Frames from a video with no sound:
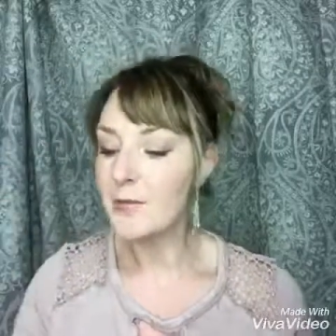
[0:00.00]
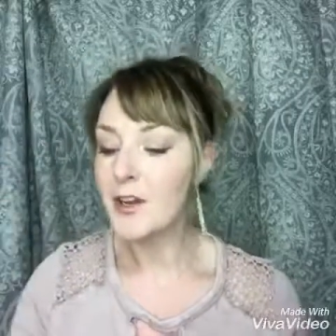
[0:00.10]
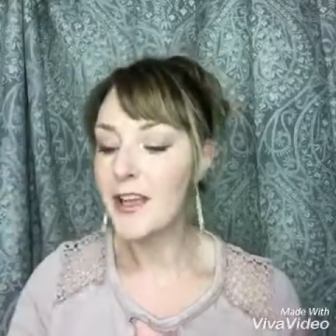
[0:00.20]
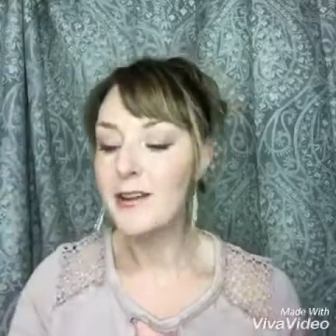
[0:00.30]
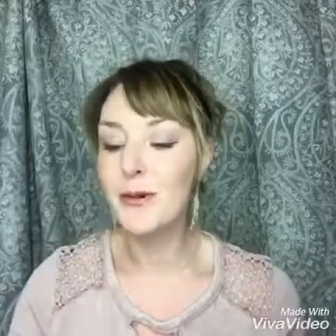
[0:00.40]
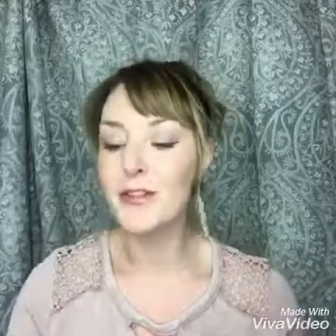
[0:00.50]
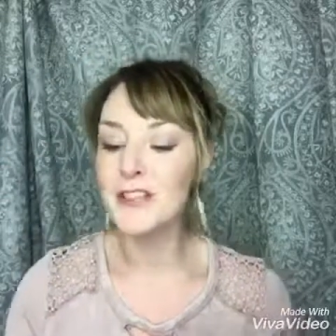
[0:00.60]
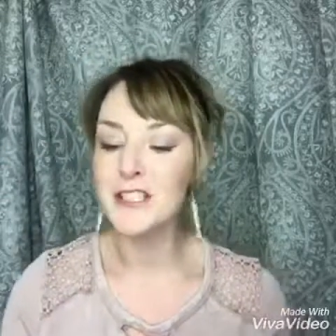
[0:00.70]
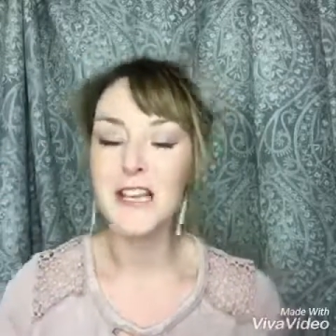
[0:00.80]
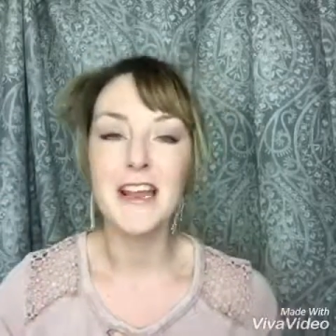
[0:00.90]
I'm talking
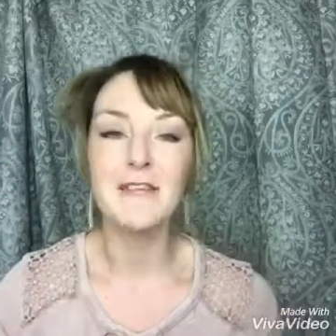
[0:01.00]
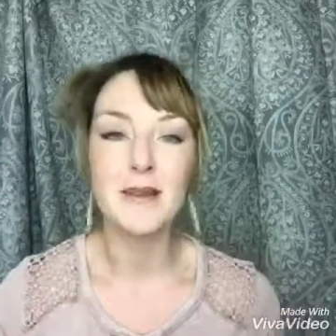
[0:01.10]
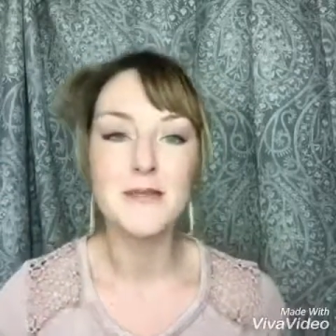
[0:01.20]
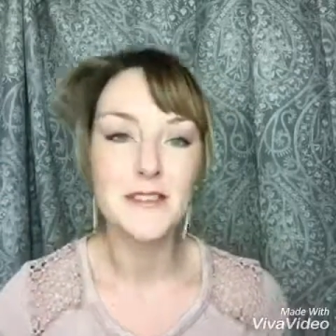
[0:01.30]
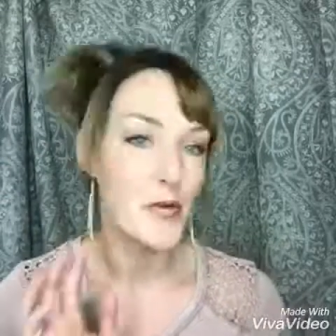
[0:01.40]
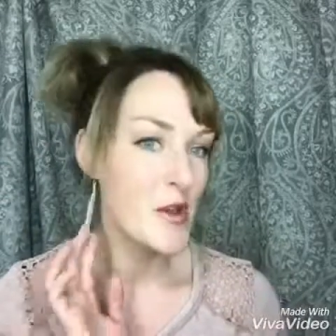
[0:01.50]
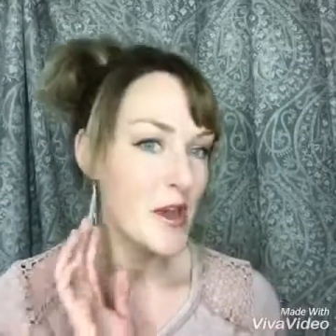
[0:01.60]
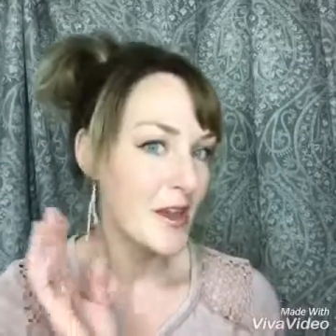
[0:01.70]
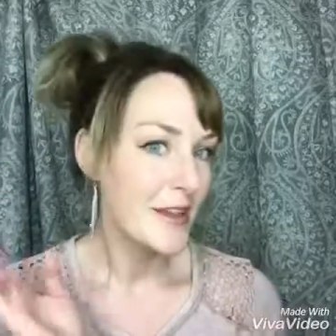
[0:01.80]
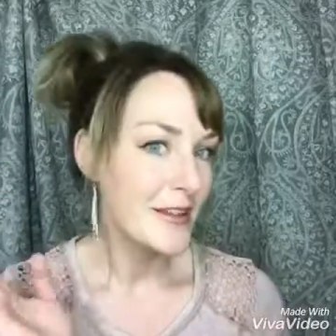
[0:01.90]
about the shine wipe. So
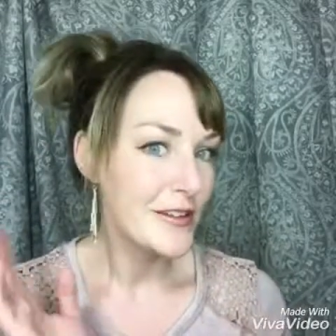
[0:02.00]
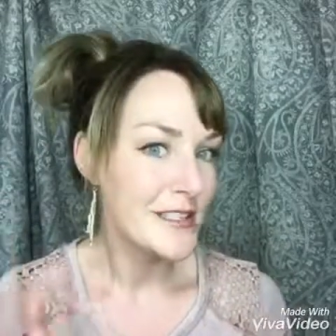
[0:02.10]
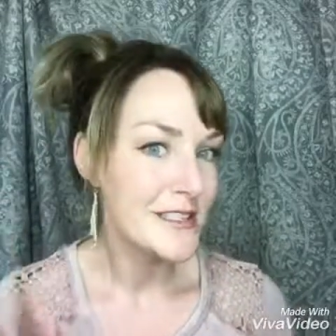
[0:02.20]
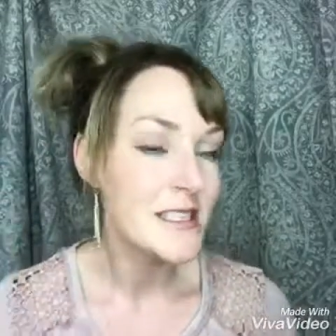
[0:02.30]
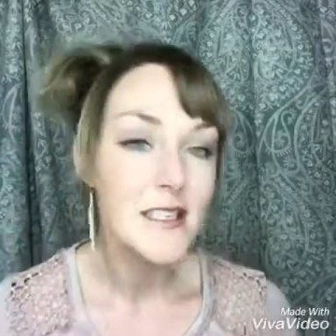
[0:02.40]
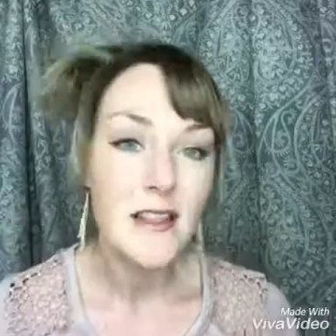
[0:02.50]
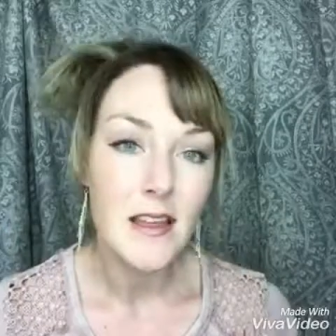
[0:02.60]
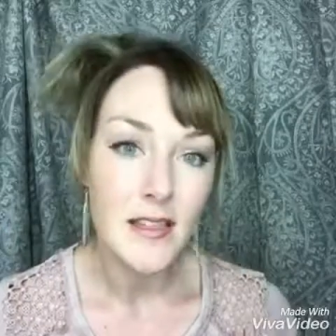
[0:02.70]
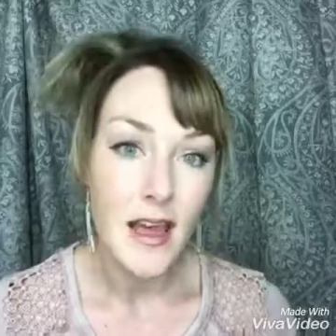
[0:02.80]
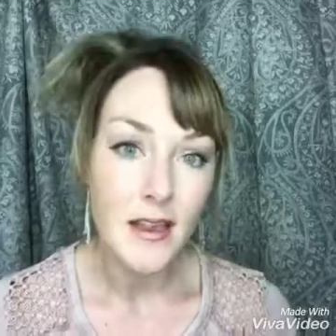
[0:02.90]
you can see
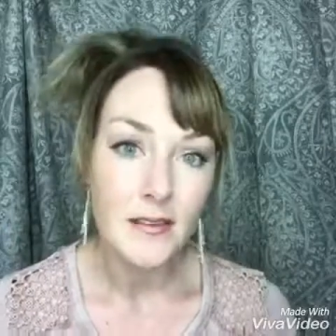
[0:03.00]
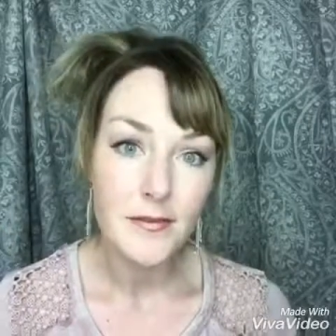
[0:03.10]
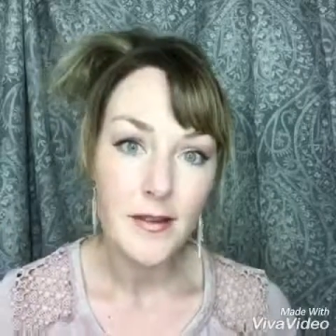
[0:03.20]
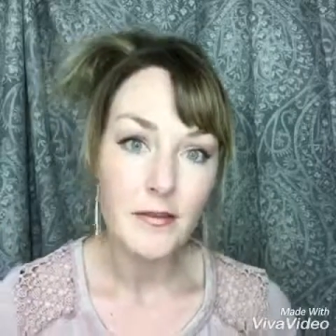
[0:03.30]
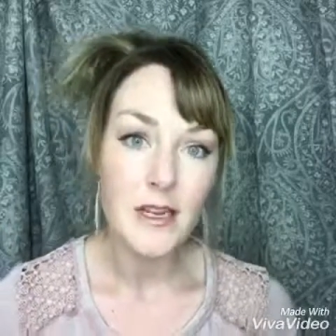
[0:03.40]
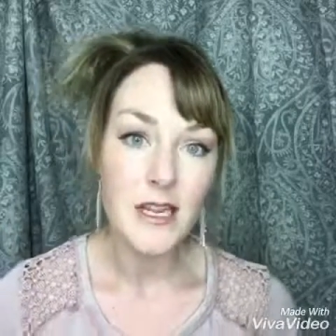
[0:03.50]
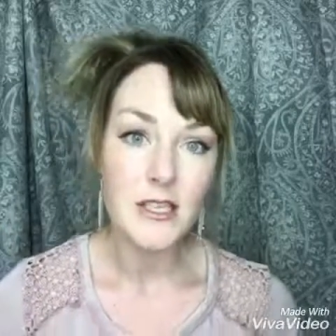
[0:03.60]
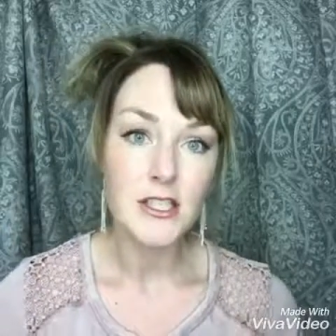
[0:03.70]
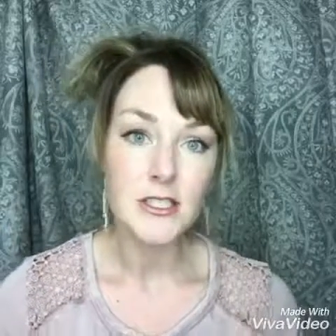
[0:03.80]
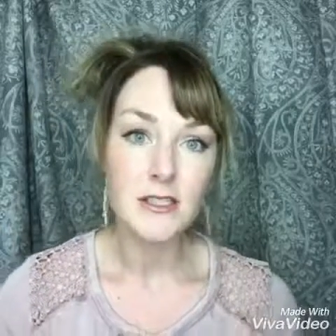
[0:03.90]
that
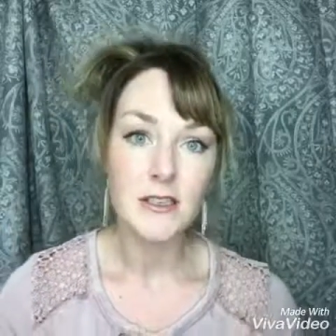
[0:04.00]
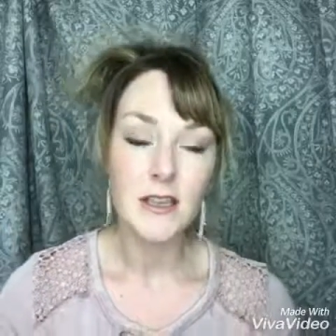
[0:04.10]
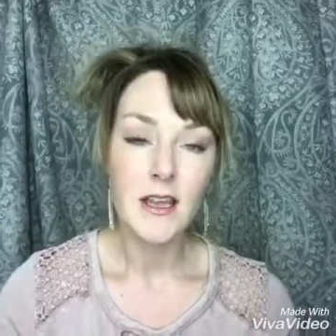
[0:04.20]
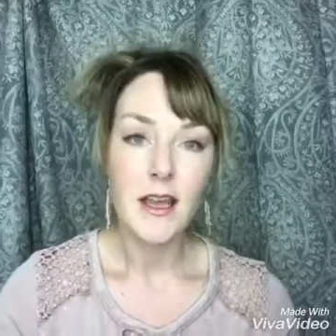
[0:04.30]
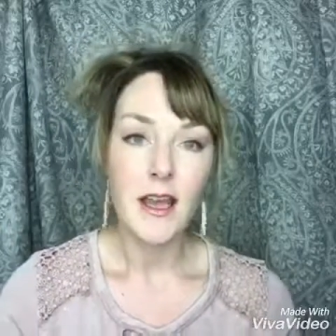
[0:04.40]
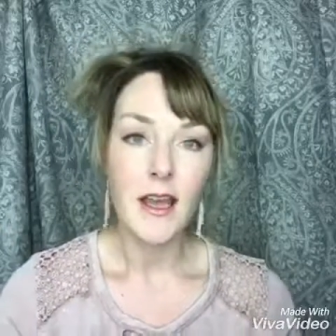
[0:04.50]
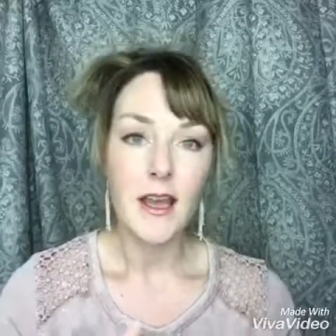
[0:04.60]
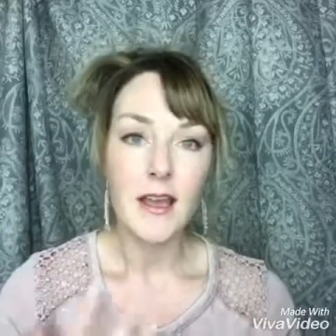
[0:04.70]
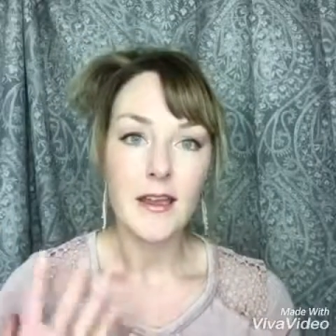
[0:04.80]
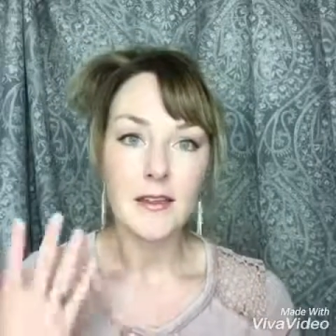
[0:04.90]
foundation
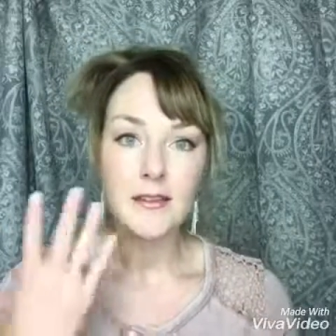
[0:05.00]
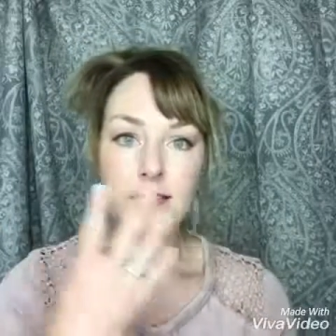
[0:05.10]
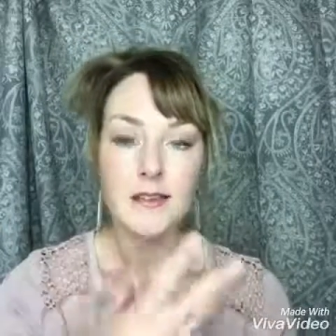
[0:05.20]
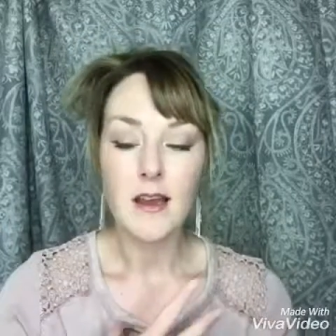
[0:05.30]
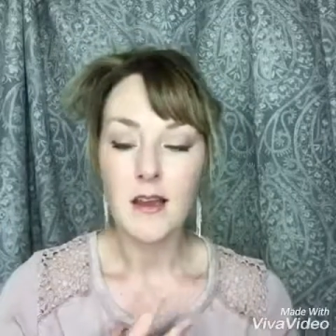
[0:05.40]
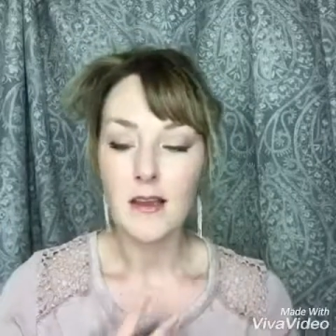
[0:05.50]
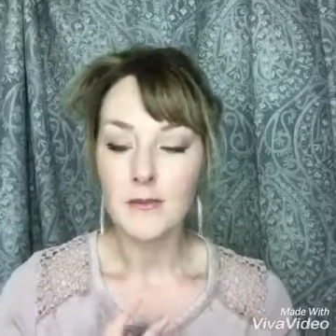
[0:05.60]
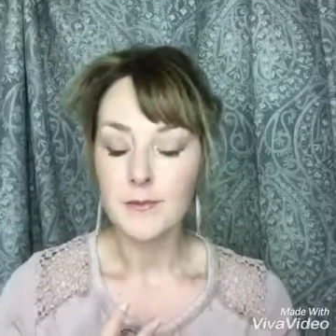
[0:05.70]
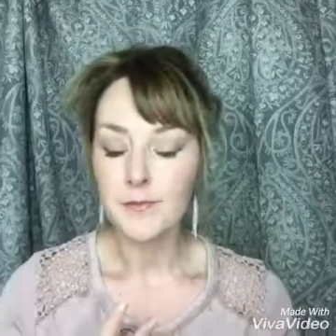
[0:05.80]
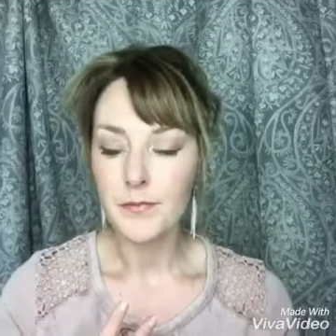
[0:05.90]
and
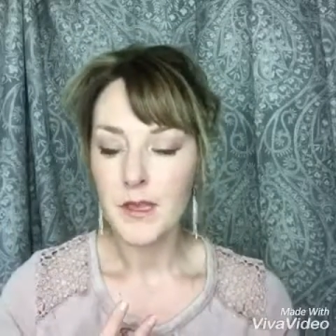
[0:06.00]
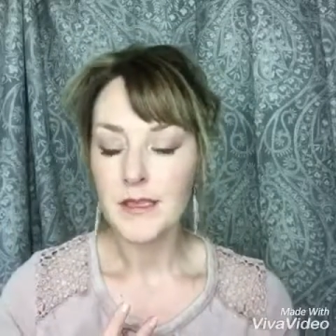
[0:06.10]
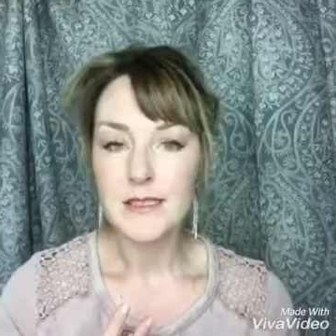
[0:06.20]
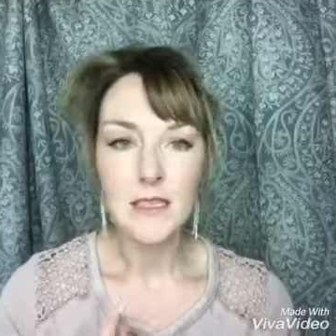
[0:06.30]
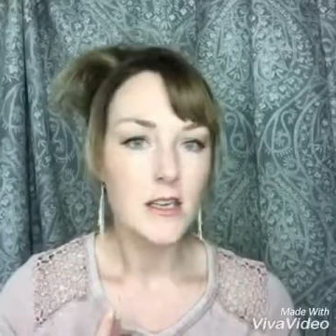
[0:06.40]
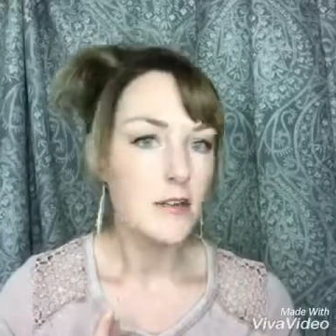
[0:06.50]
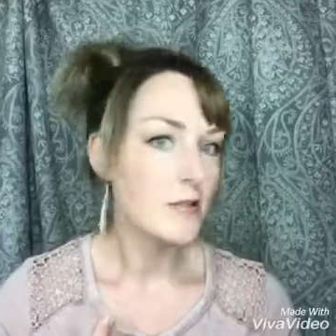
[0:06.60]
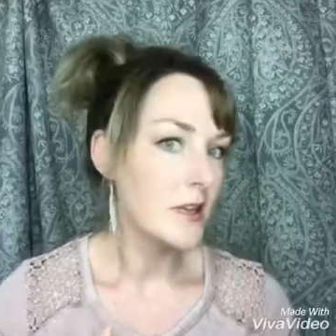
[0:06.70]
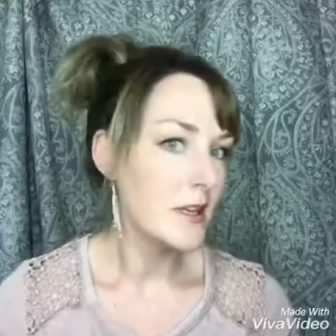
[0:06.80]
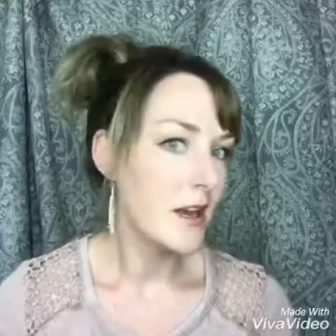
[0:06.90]
concealer
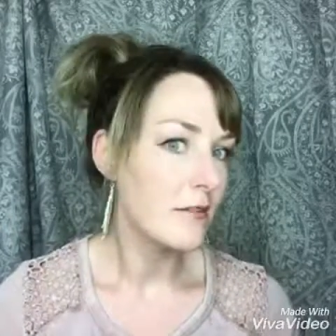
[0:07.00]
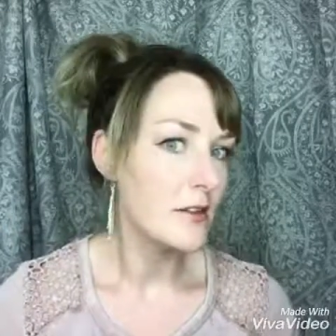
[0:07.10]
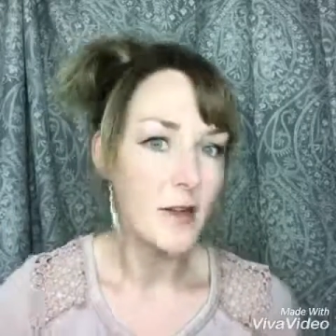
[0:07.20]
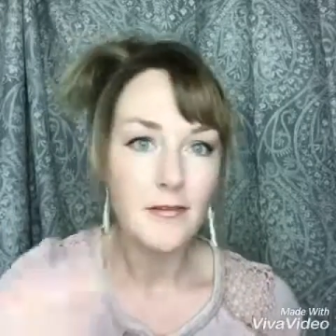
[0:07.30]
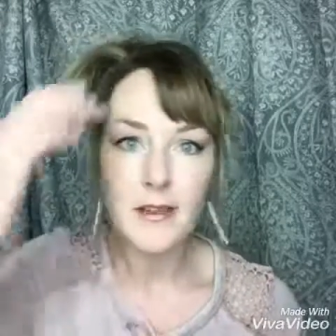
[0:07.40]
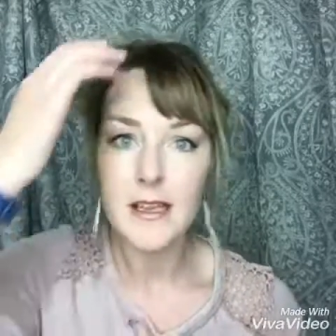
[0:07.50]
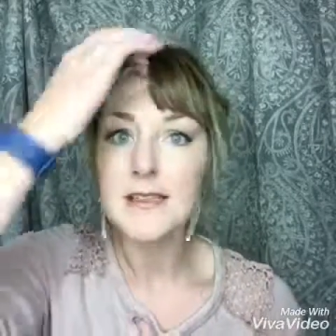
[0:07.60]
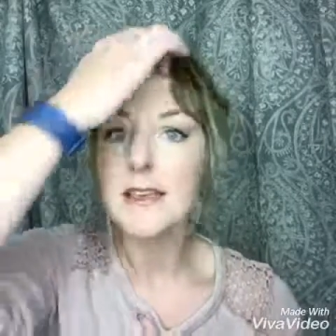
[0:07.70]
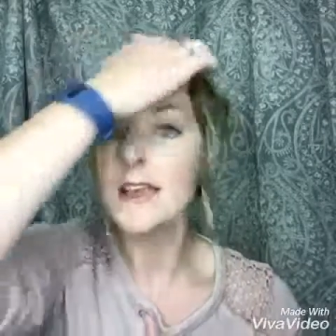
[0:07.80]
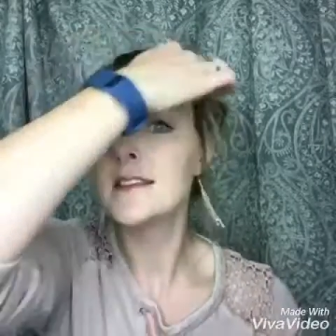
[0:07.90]
really covered my
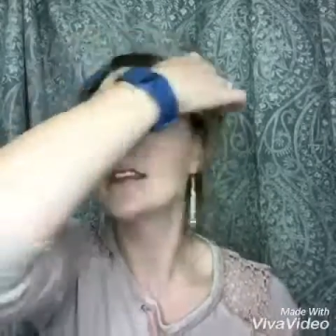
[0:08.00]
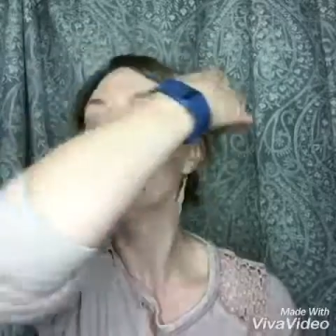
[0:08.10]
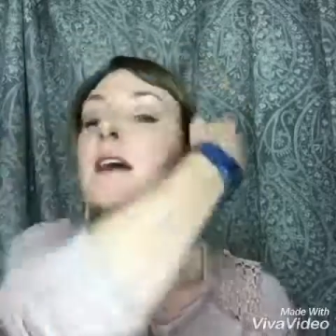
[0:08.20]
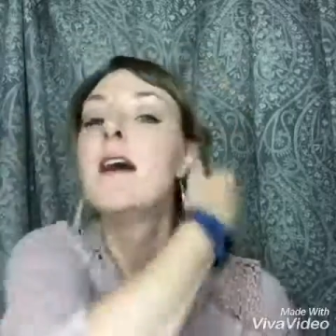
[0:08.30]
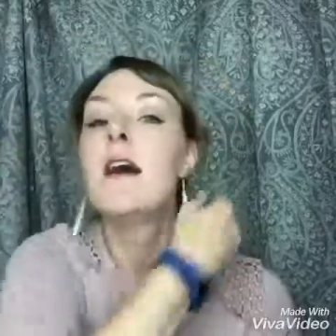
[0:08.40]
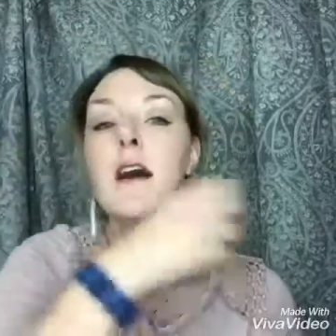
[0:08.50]
face nicely.